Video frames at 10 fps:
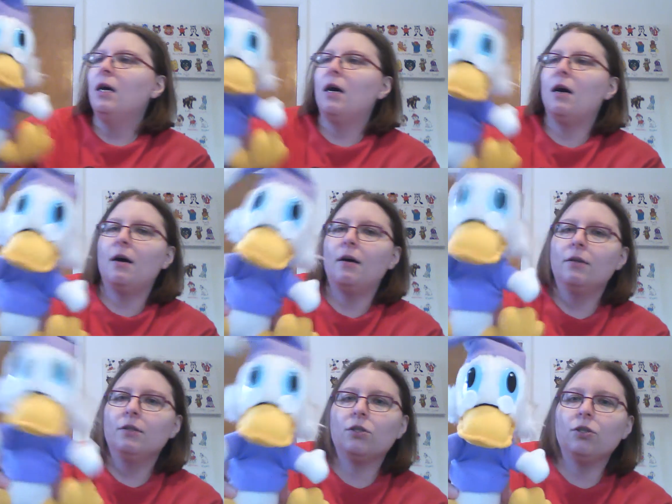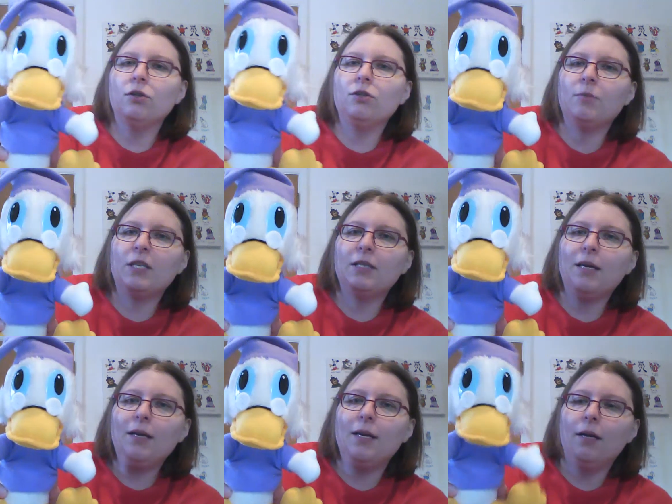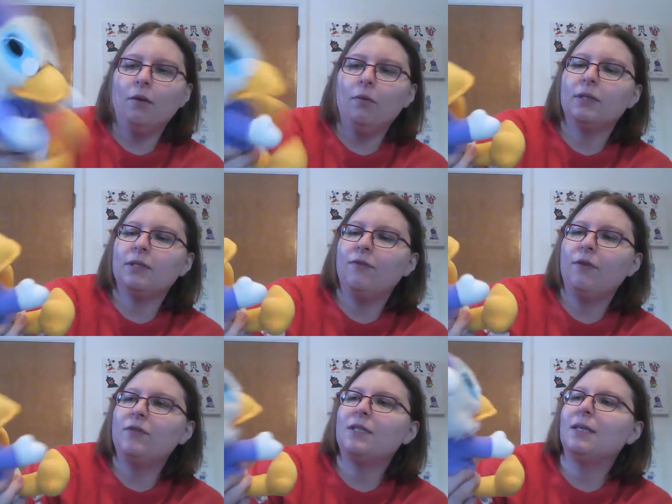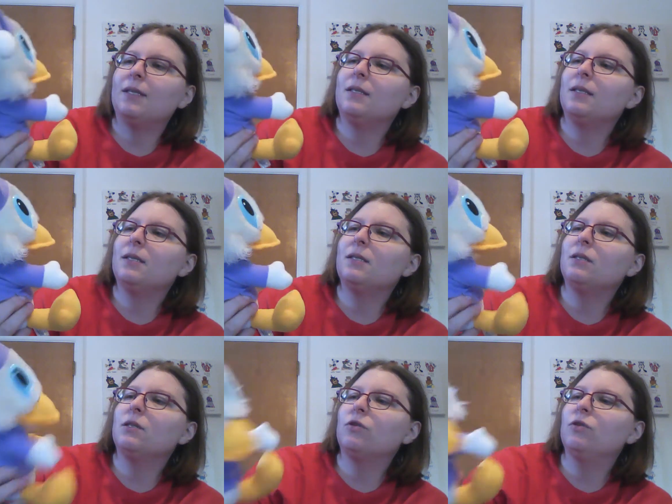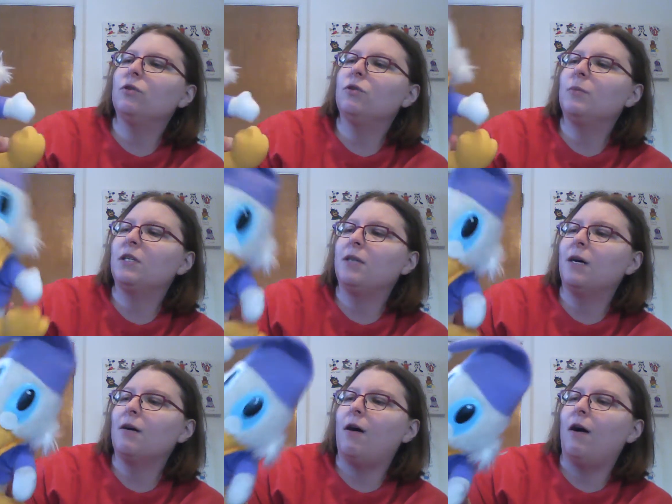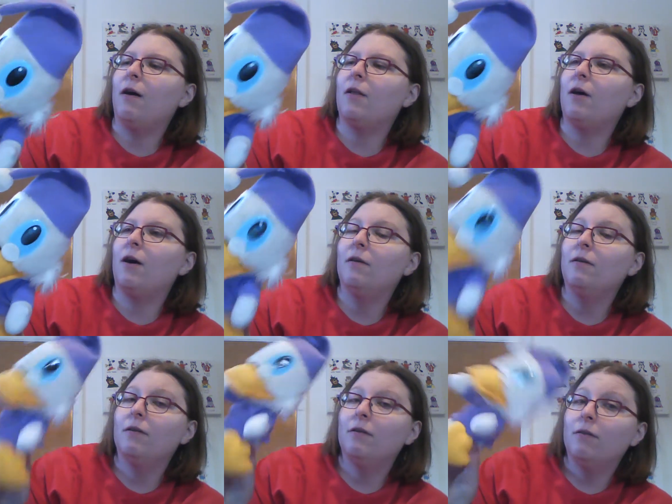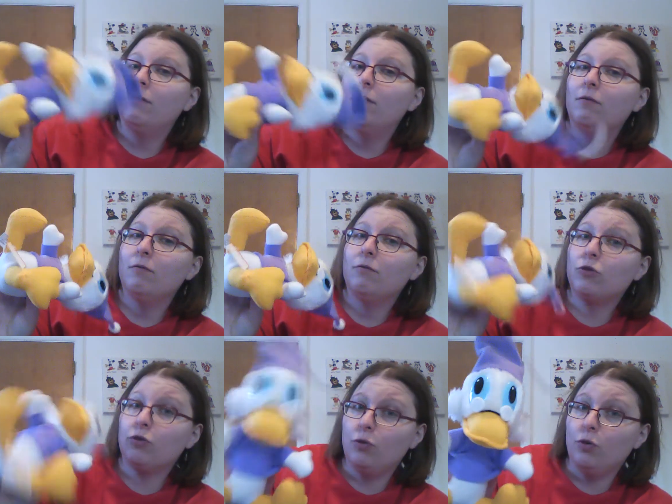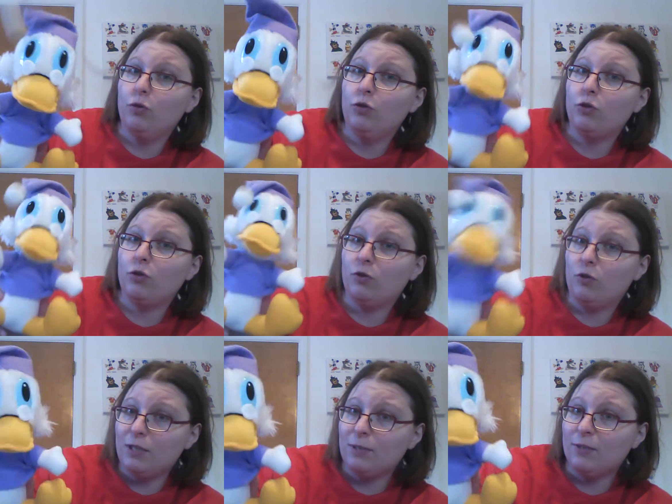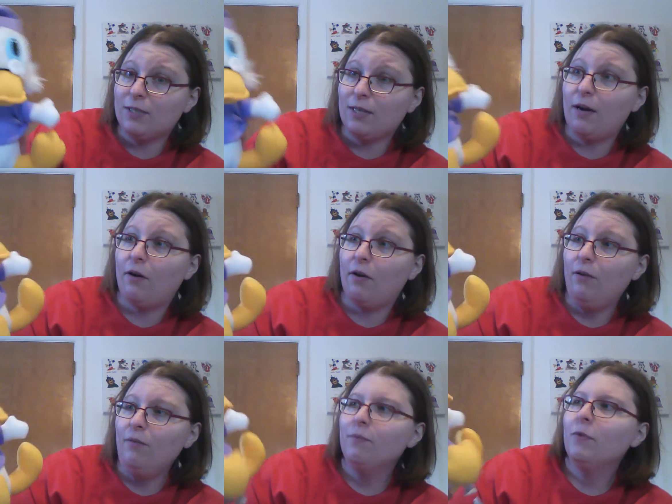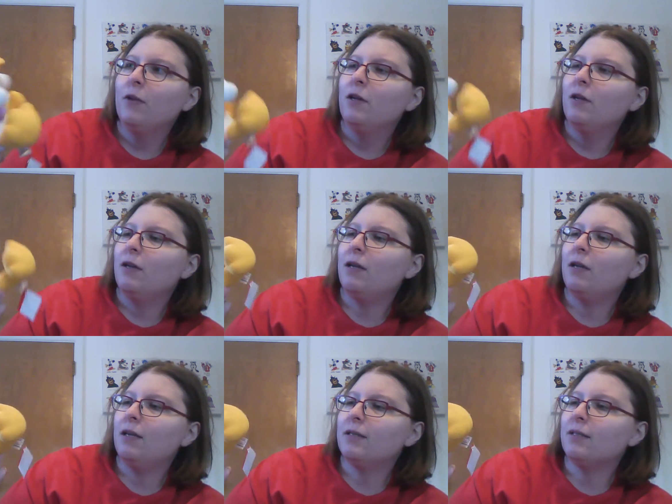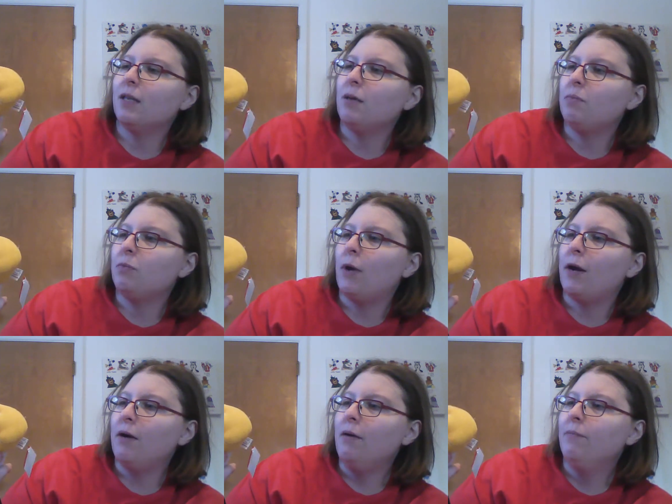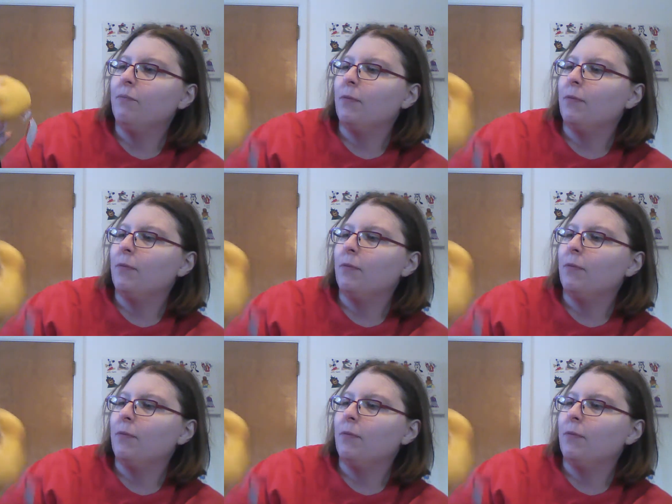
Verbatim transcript: Uh, Scrooge McDuck here was 50 cents, and this is Scrooge McDuck a la Scrooge's Christmas Carol in his sleepwear.